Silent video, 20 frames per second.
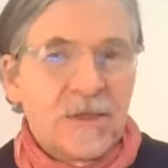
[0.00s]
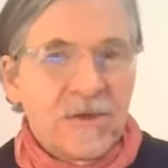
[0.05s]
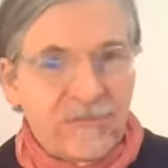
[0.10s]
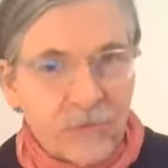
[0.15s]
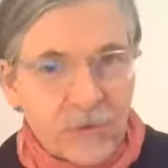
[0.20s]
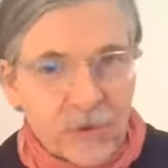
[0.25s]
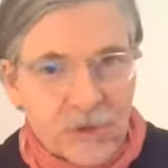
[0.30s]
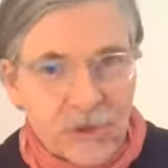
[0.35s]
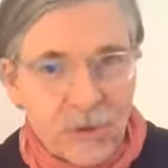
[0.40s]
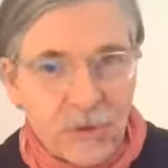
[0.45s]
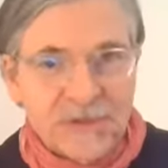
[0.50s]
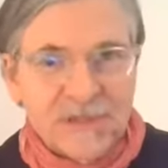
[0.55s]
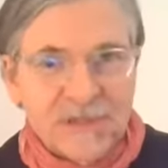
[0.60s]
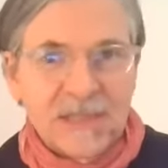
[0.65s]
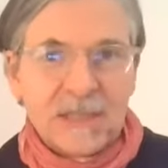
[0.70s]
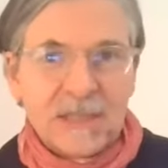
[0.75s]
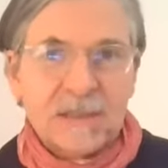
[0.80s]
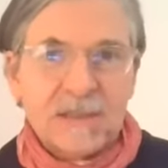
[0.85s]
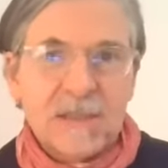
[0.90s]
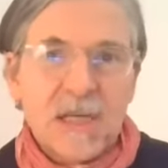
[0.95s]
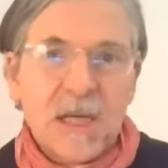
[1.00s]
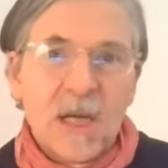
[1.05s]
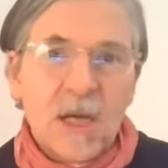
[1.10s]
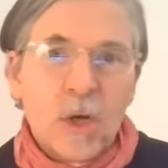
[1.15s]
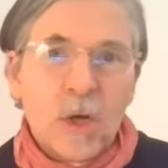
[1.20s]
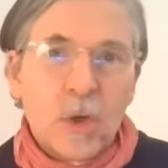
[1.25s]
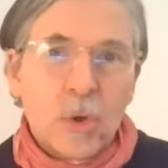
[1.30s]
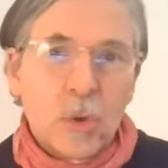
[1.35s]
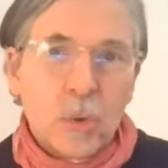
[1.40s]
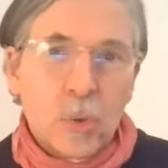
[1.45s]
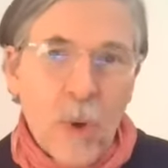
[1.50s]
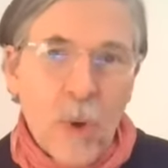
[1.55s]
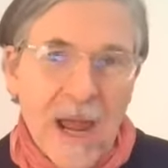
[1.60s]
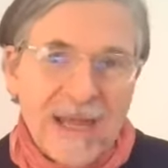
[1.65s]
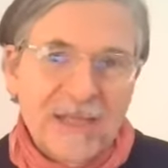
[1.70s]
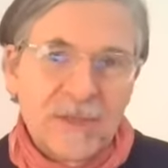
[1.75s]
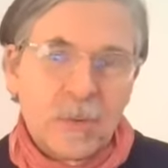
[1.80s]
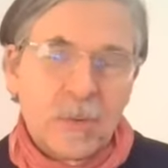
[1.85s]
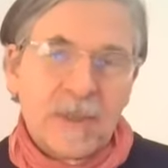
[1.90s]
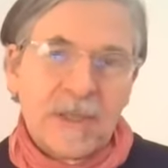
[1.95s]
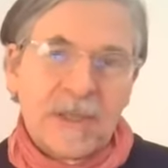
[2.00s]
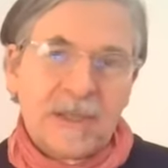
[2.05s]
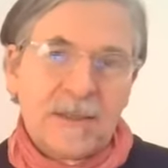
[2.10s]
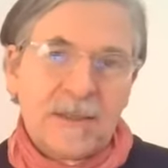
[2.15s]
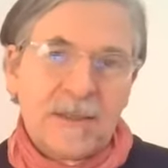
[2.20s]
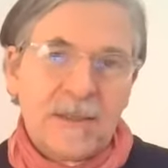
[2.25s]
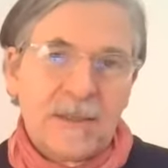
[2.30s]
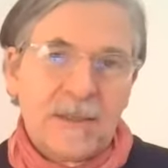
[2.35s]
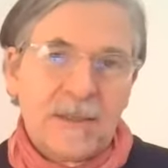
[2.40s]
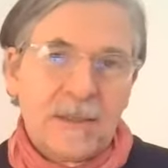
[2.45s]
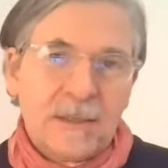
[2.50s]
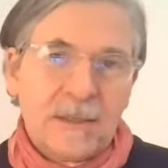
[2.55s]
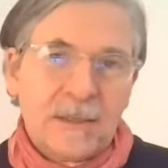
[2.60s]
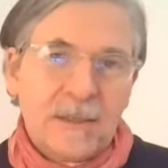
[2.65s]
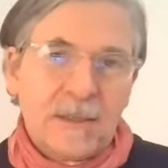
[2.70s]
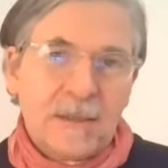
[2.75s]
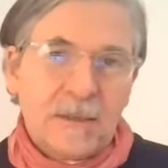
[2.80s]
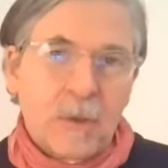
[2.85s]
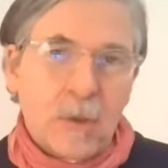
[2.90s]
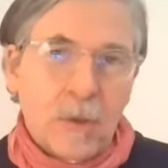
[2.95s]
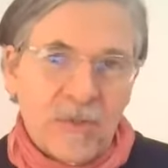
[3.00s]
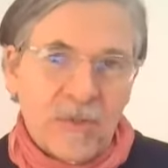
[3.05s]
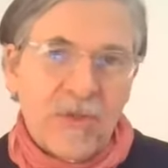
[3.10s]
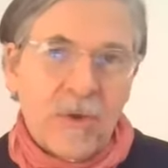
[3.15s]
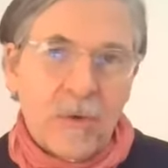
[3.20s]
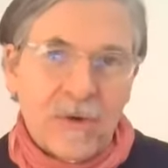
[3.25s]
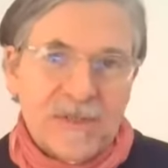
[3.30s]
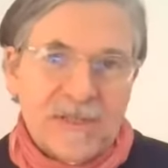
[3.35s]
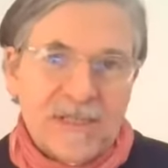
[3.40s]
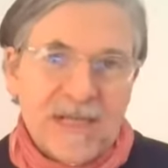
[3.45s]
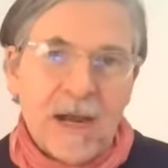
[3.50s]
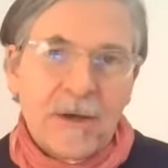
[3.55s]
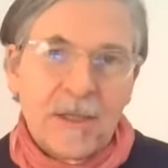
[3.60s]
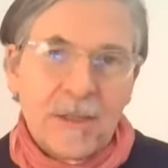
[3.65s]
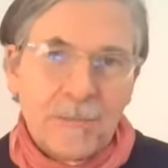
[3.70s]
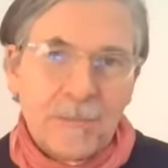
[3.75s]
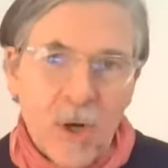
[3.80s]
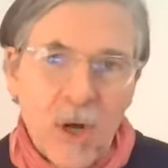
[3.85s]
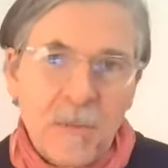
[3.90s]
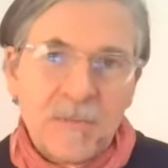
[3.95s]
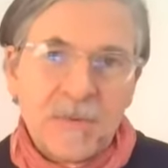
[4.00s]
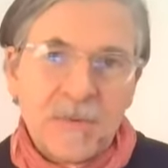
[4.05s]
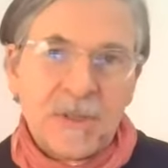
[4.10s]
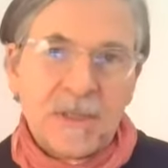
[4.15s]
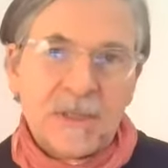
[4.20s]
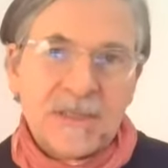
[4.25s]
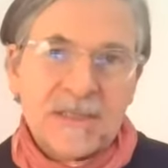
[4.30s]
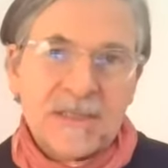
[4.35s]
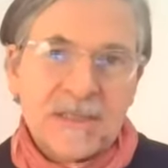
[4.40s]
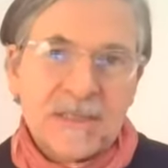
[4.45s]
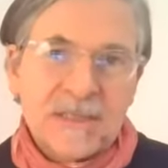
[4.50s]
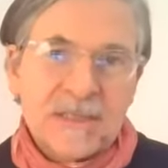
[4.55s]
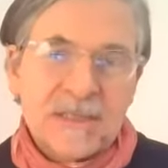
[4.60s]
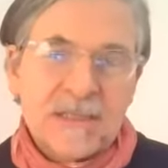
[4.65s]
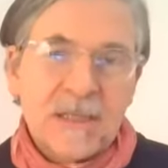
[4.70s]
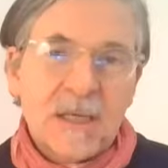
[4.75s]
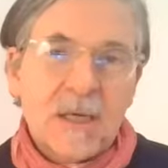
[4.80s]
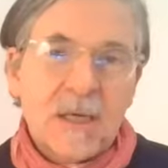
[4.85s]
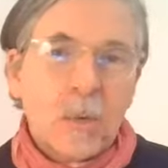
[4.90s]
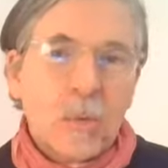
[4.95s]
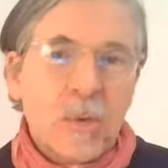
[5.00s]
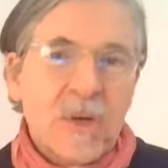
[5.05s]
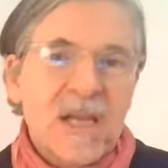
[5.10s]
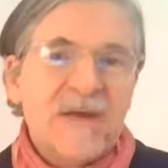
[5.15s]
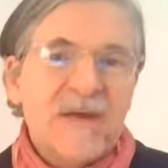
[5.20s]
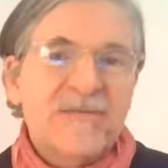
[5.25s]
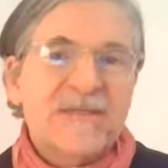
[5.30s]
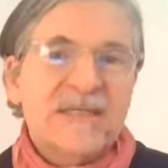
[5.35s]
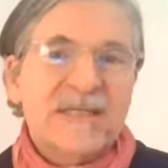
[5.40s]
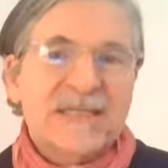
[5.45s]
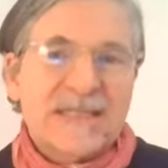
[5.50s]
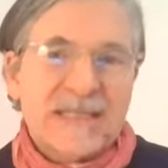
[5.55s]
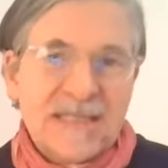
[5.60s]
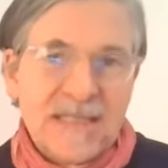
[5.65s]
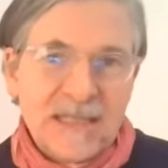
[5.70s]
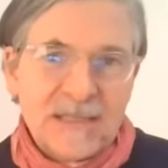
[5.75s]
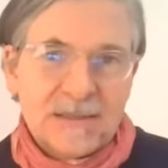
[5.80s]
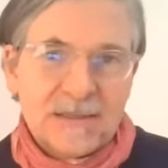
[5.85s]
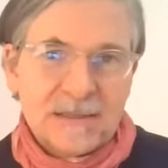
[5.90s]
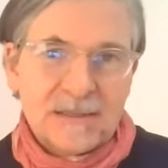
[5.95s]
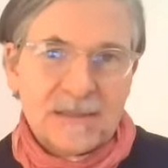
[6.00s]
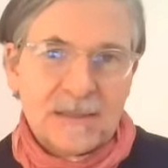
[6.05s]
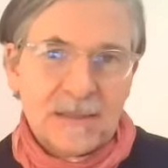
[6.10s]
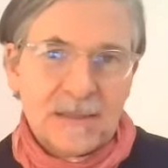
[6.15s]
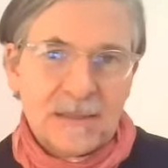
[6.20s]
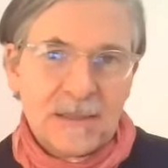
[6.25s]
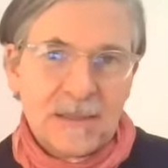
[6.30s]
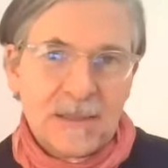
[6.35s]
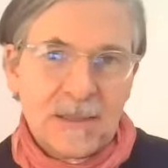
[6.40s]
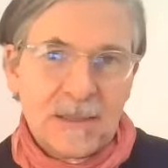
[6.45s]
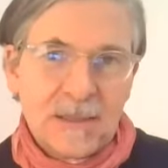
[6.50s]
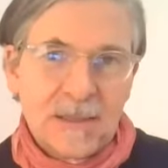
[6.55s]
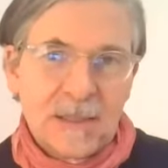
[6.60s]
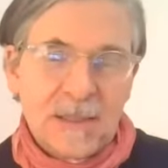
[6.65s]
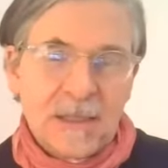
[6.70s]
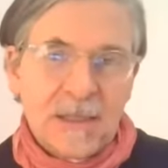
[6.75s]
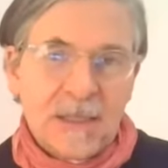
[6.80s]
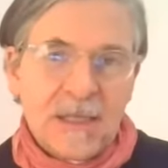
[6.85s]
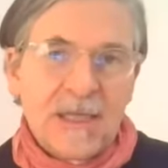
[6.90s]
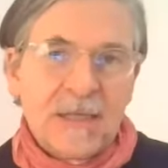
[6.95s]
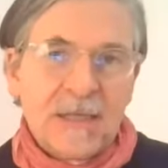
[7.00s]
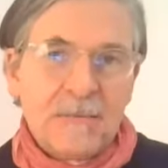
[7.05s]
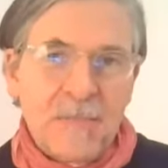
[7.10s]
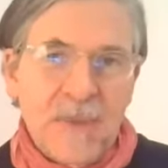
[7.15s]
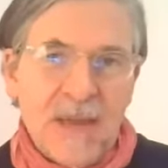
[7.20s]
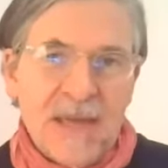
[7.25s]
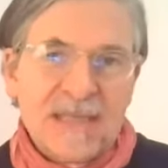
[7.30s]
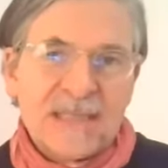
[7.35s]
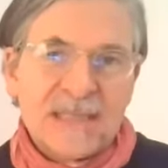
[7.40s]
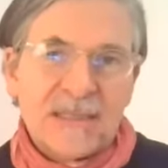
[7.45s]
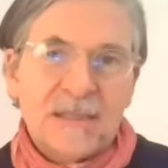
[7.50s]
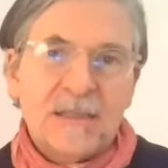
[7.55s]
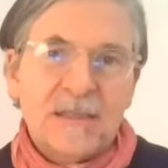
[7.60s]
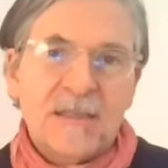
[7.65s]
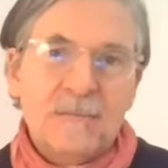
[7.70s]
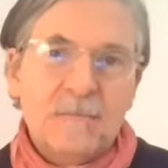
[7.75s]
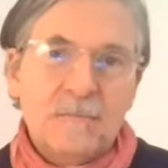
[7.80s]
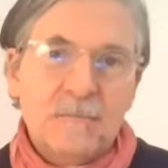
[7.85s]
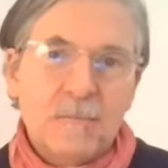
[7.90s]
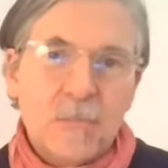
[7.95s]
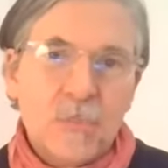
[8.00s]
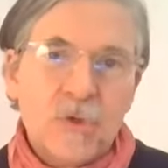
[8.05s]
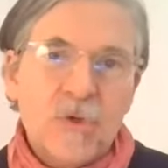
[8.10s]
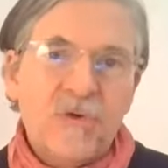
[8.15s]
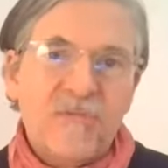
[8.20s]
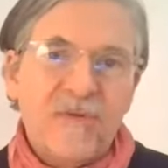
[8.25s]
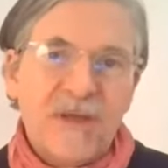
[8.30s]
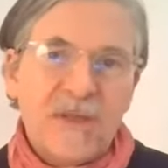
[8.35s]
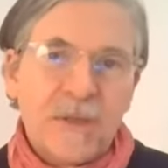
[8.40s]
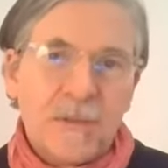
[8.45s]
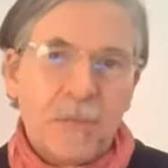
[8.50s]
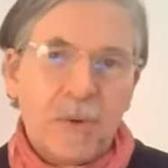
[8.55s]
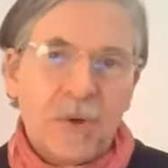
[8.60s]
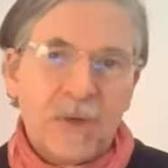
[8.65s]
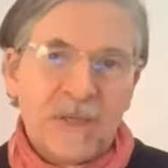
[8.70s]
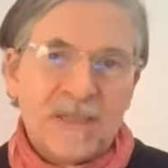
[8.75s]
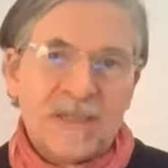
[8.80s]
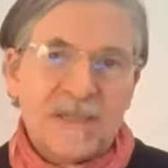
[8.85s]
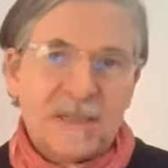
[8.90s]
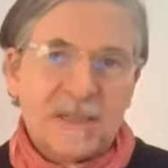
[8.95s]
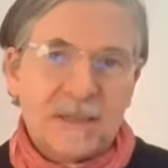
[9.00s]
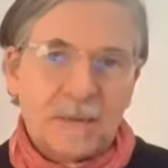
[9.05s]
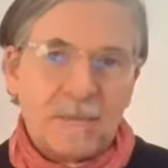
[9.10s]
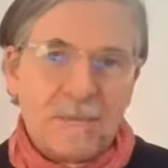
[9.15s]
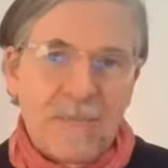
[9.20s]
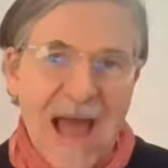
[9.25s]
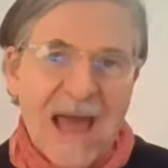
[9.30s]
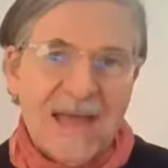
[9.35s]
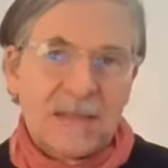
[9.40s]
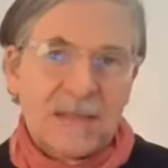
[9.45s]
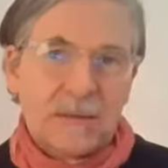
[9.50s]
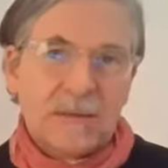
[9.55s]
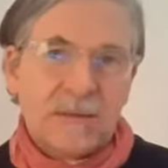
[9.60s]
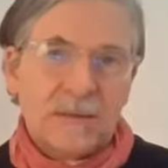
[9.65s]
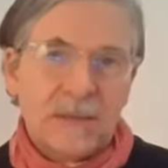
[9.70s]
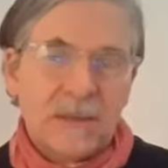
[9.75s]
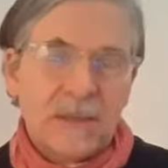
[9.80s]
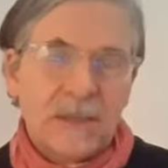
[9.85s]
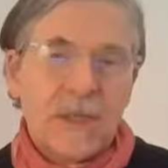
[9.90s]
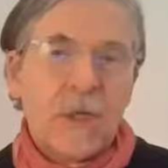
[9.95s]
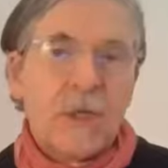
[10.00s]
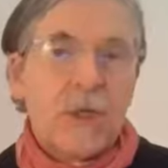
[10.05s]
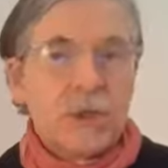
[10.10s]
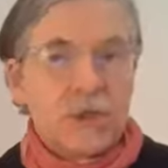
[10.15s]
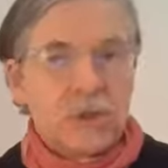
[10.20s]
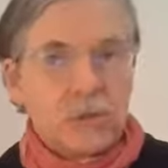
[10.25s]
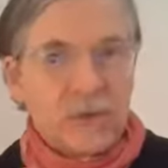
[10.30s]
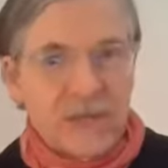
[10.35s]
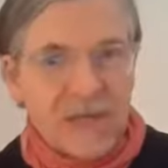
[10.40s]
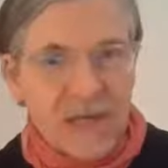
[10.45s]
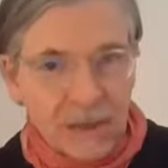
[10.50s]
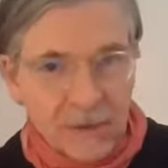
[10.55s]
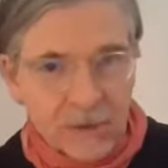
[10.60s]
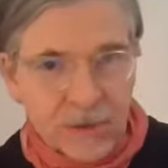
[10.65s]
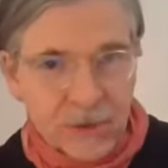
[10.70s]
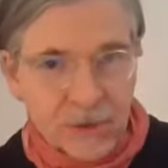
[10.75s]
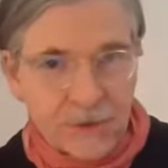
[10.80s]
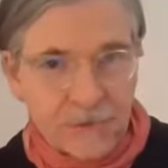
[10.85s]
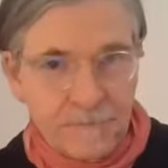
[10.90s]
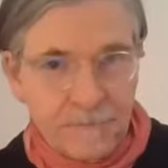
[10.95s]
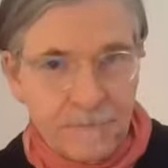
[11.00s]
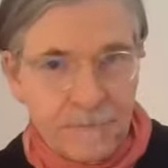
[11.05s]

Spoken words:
for shorthand, right-wing authoritarian populists will have succeeded in basically moving the political battle to culture